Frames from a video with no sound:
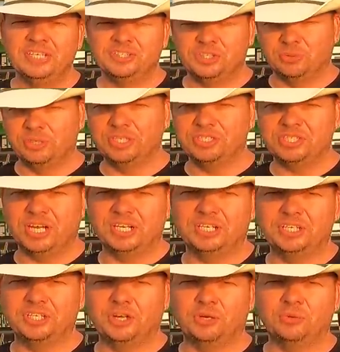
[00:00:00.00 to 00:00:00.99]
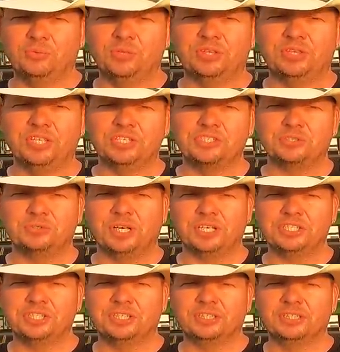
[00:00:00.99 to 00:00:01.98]
So we decided to go with this
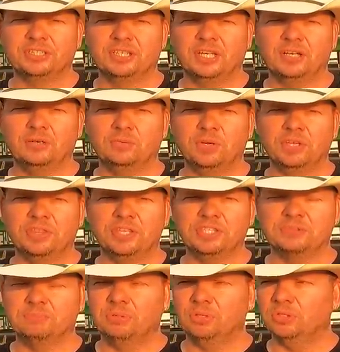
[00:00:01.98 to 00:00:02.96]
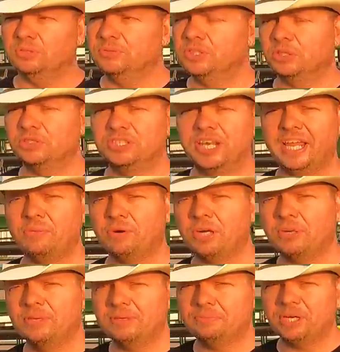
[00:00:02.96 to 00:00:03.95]
direction uh, with this bull. So today
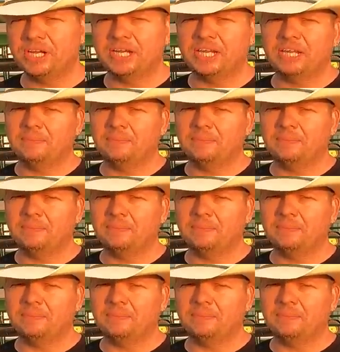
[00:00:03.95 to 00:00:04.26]
we're gonna be bringing